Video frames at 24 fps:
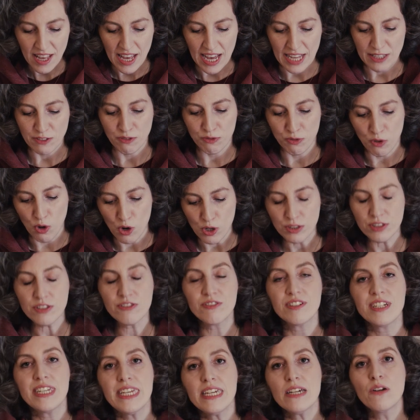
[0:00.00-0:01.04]
And for the
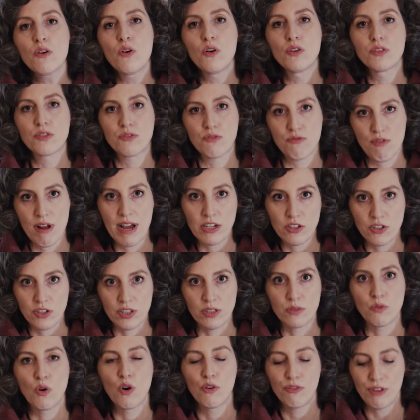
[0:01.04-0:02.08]

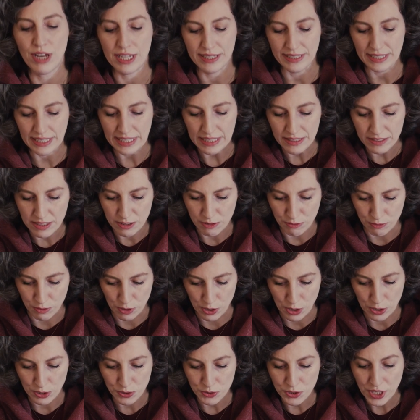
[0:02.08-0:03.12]
reconstruction of an inner
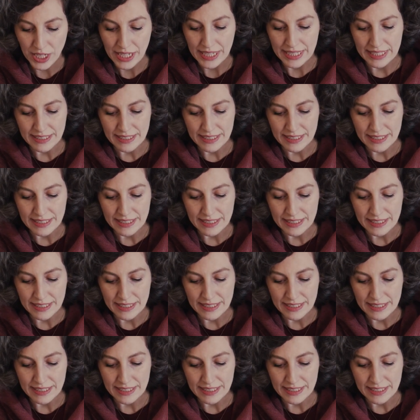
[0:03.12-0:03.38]
world,